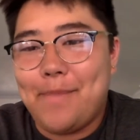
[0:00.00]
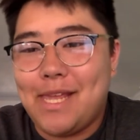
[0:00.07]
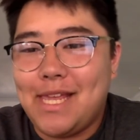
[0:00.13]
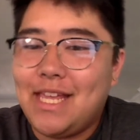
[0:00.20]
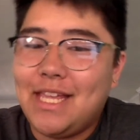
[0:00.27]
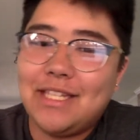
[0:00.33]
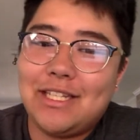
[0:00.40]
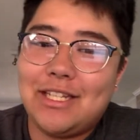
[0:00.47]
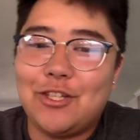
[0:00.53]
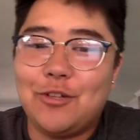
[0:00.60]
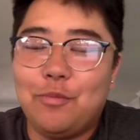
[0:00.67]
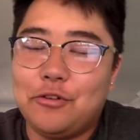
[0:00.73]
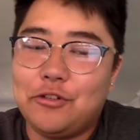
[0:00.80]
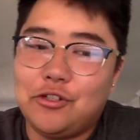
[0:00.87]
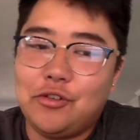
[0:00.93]
Beast,
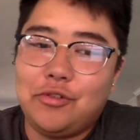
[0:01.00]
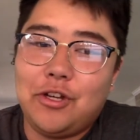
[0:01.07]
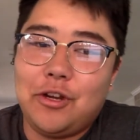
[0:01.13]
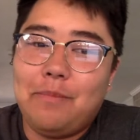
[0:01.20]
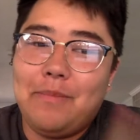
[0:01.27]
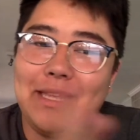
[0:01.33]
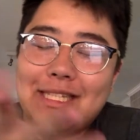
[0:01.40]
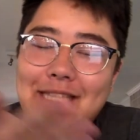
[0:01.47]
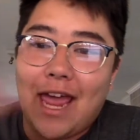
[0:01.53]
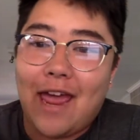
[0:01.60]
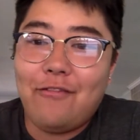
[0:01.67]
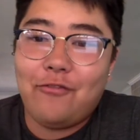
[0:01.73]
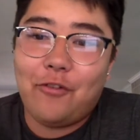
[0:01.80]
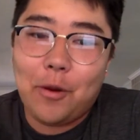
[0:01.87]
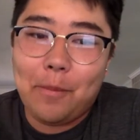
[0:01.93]
Super Junior, Miss
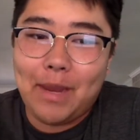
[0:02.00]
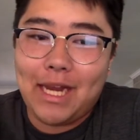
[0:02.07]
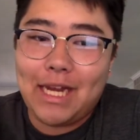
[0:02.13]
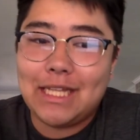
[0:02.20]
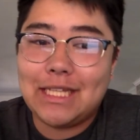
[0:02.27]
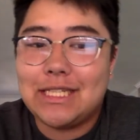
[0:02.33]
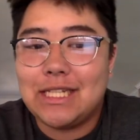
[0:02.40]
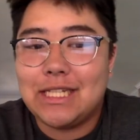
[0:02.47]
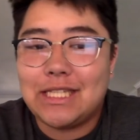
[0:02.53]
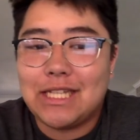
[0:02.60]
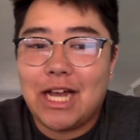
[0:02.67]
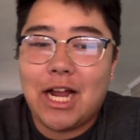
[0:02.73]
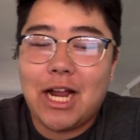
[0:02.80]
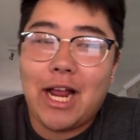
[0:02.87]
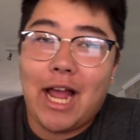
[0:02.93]
A, 4 Minute,
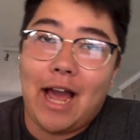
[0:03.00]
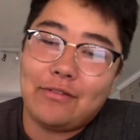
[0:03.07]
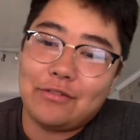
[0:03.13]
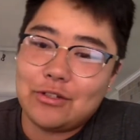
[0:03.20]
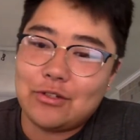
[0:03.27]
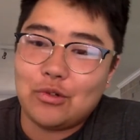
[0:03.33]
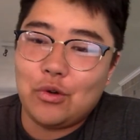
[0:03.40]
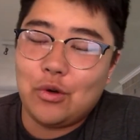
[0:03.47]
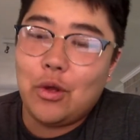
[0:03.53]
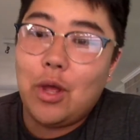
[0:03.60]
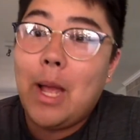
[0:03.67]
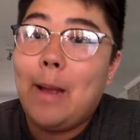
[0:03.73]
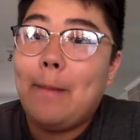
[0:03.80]
Sistar, After School,